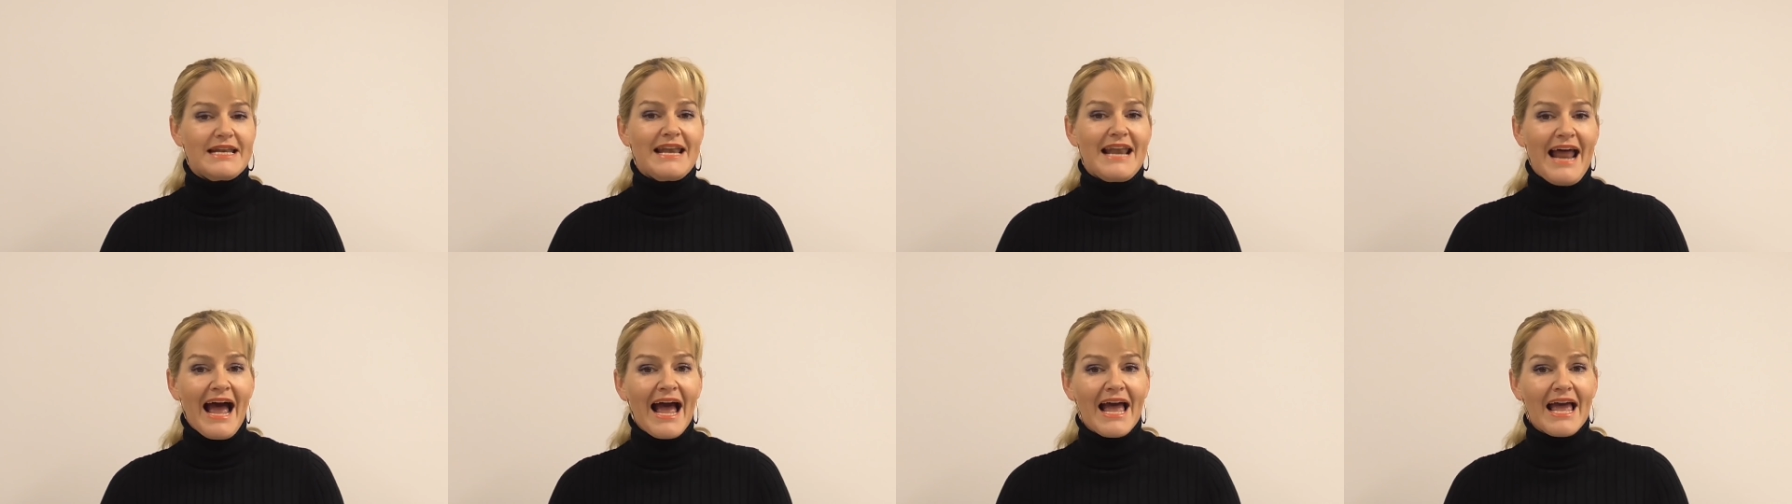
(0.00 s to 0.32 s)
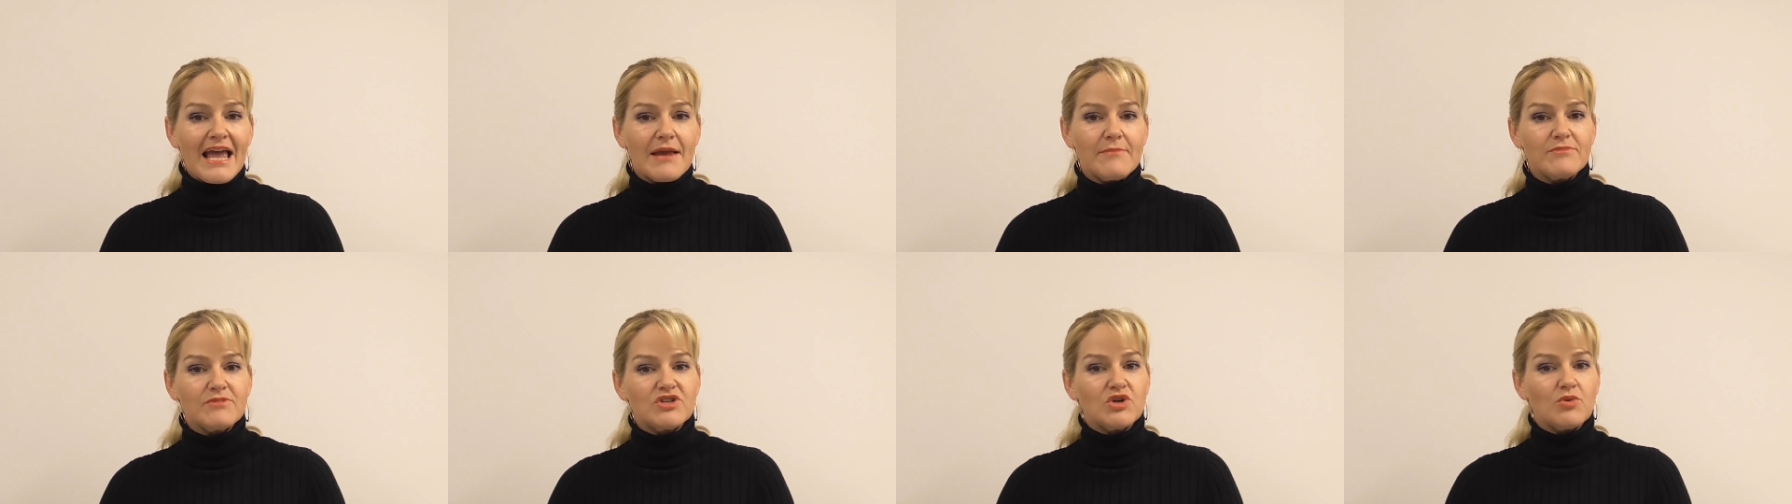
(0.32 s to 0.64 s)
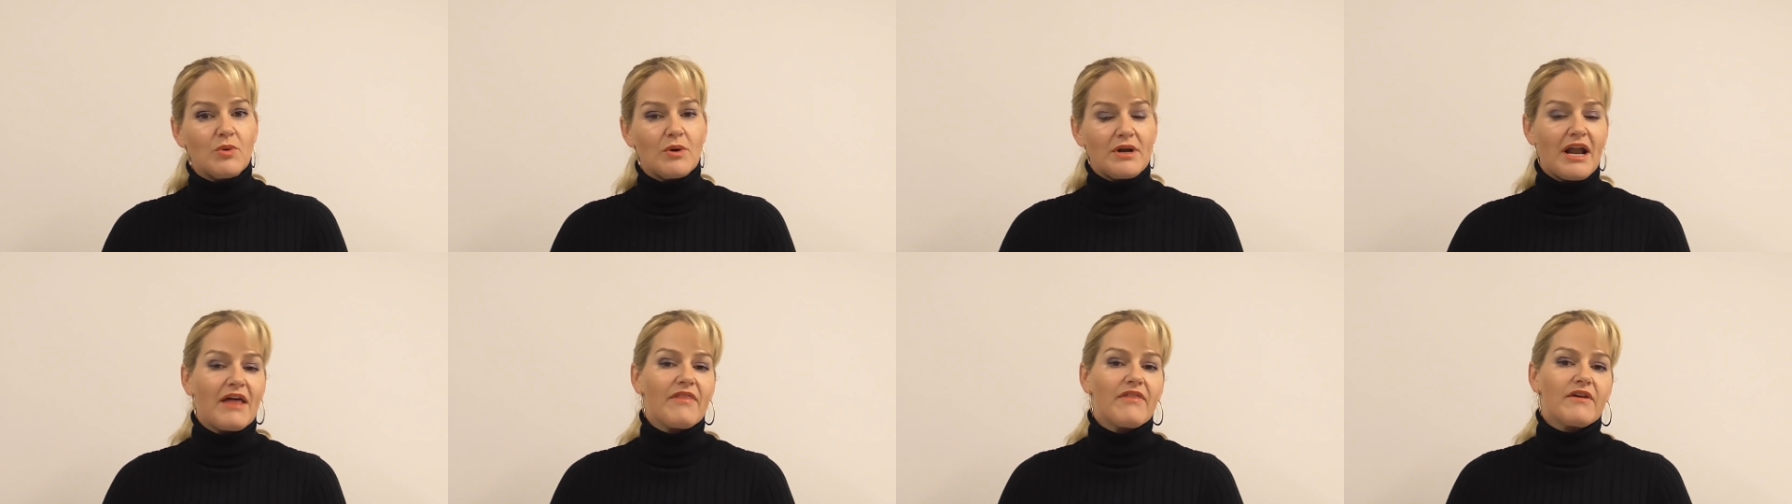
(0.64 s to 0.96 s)
name
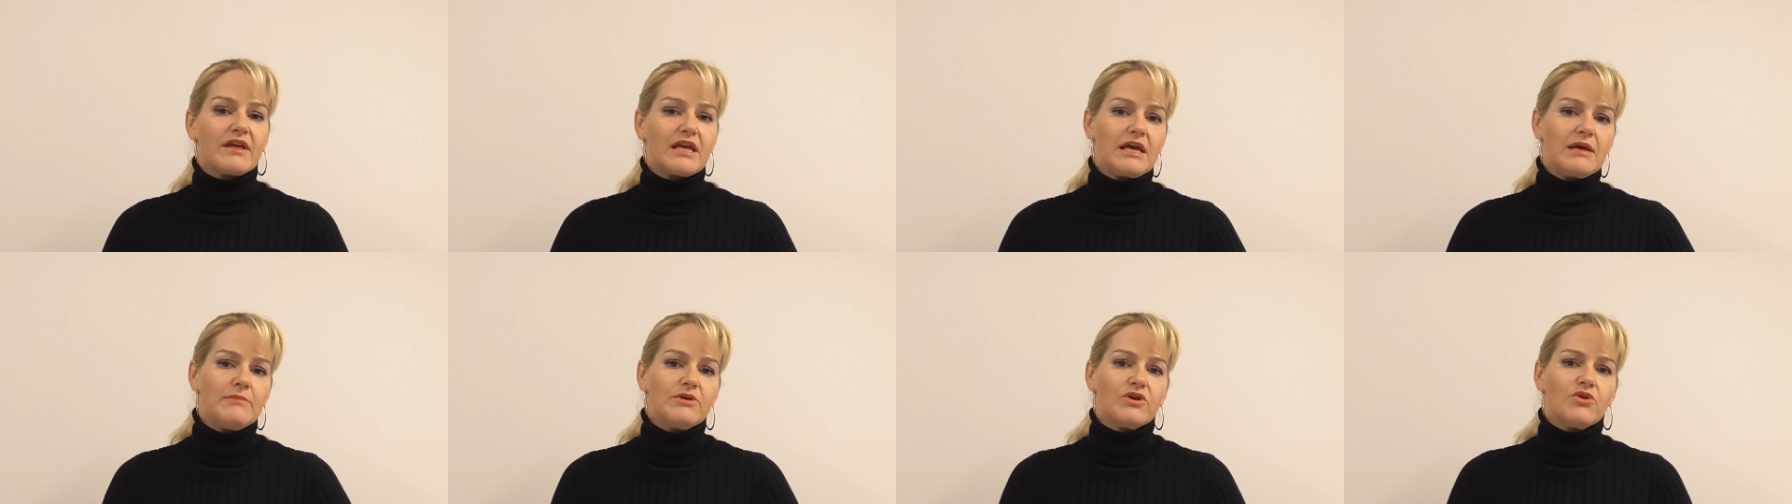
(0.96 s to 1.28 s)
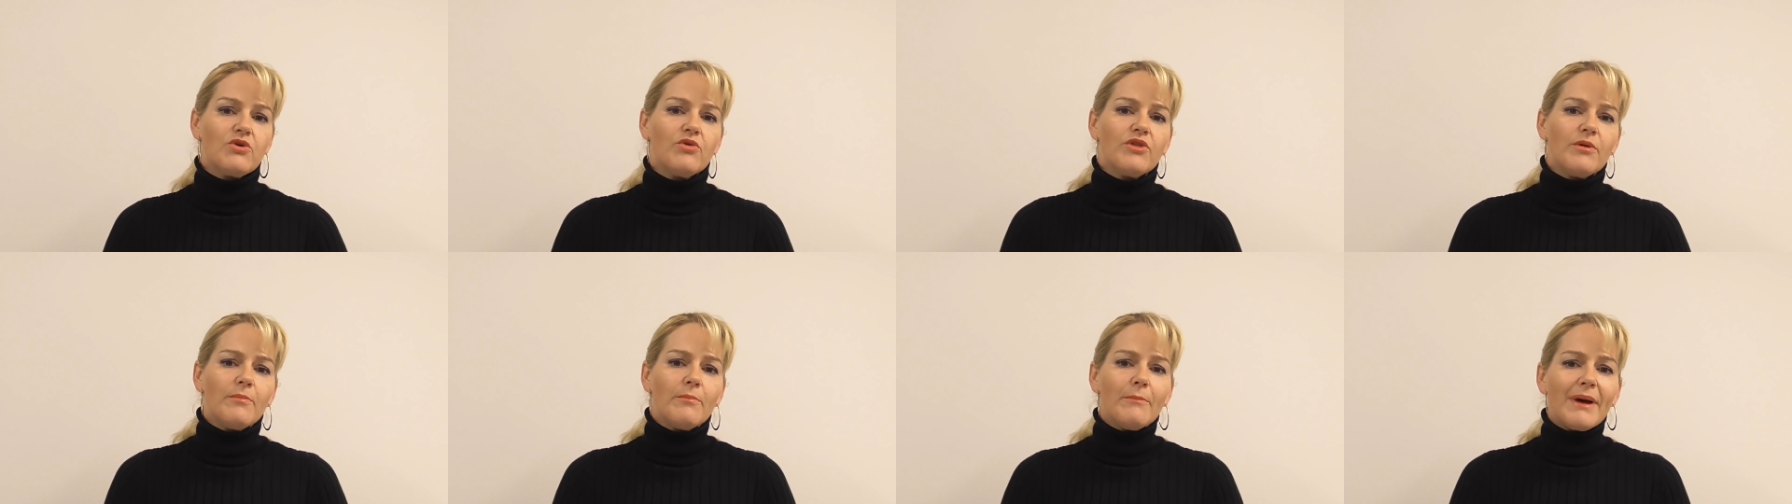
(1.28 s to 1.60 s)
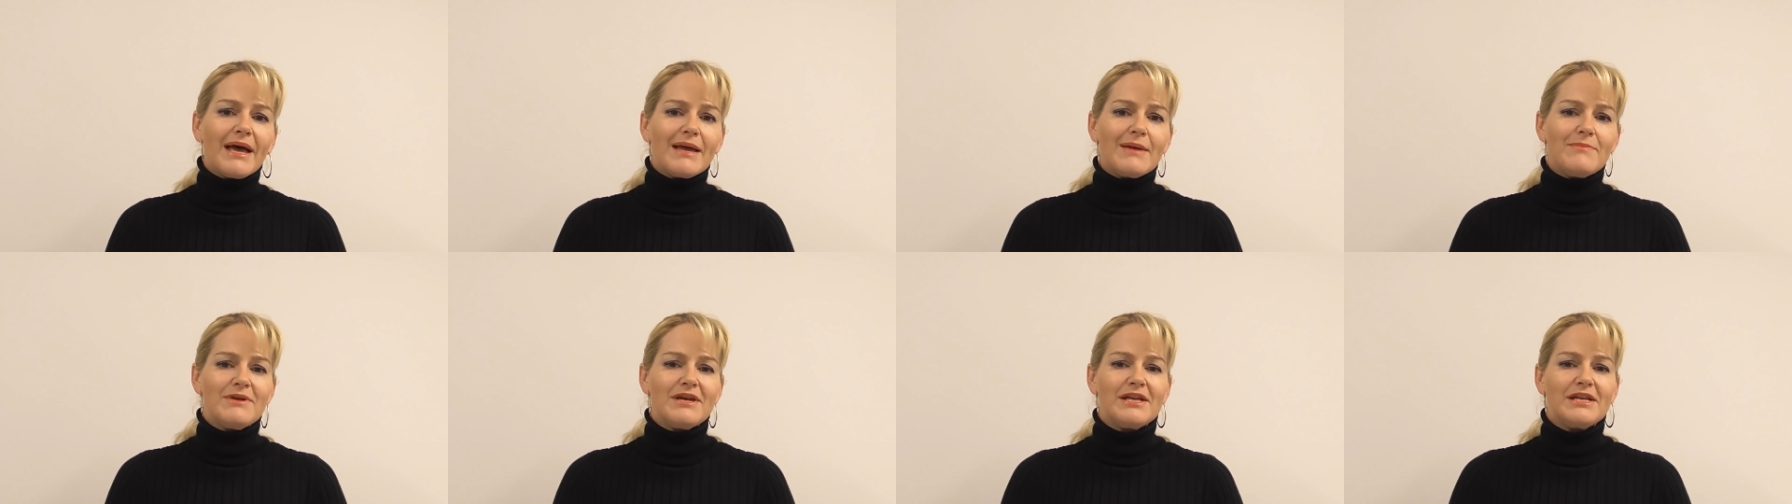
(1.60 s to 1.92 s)
to another chemical that
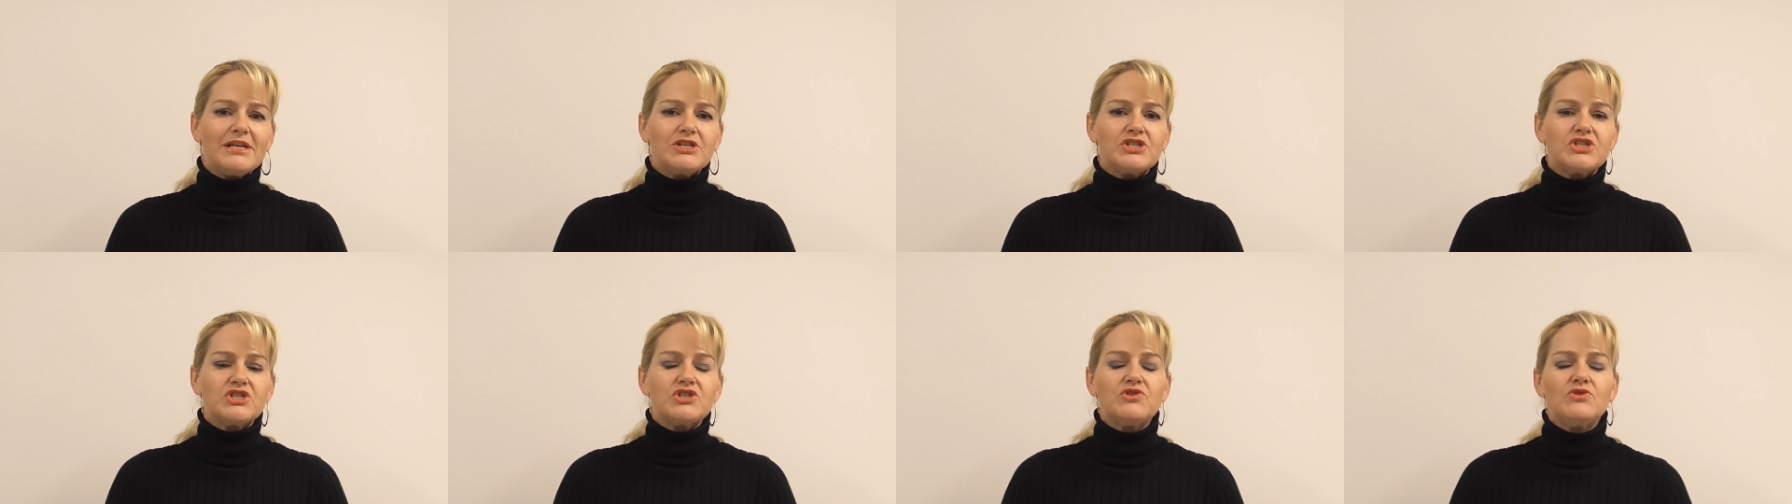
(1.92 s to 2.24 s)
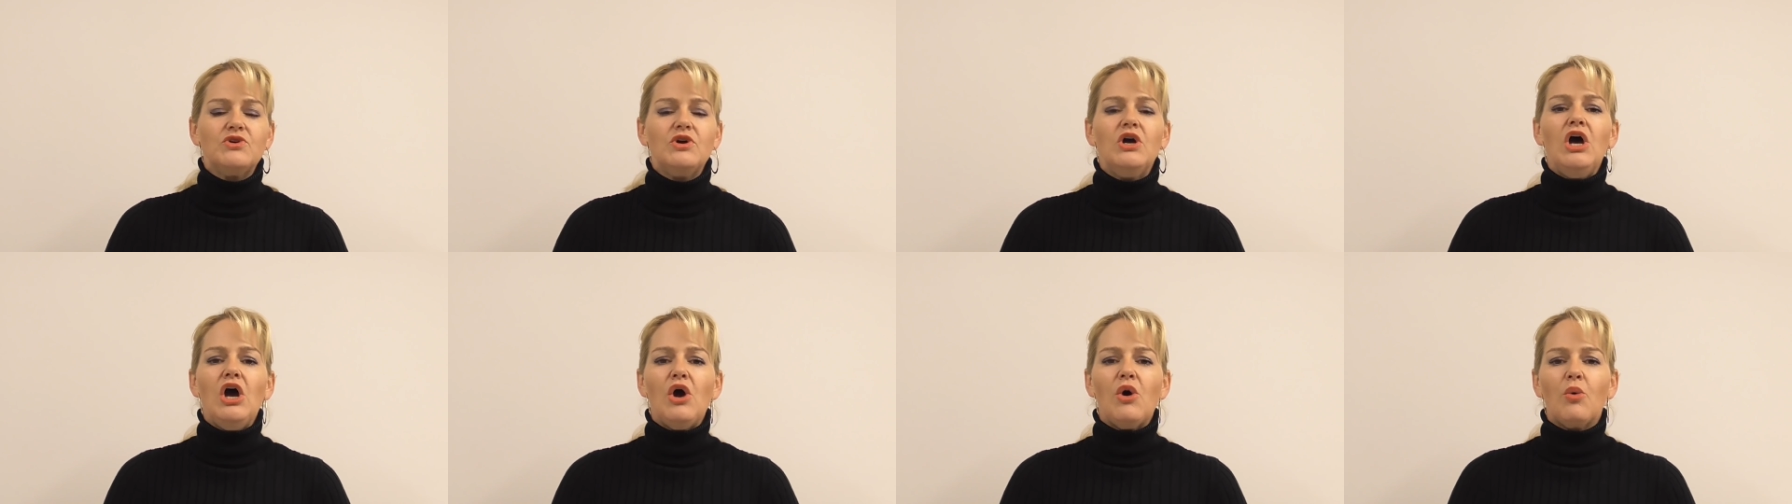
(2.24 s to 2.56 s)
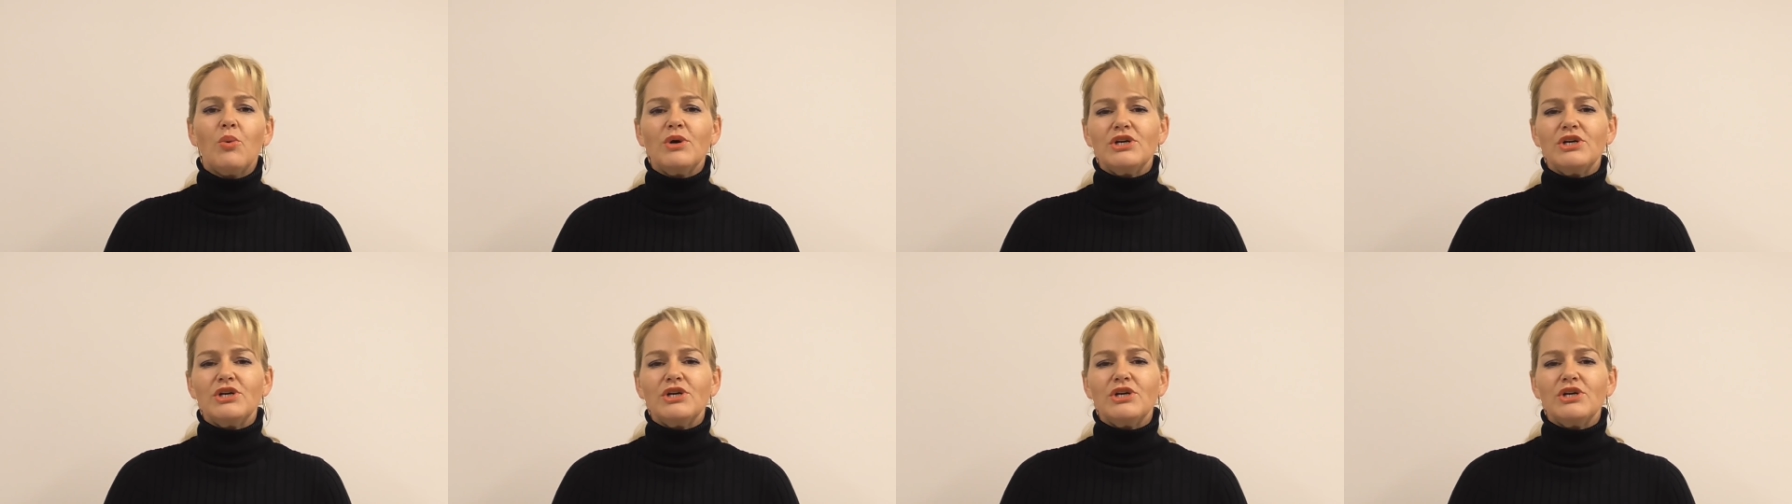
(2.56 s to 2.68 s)
may be an issue,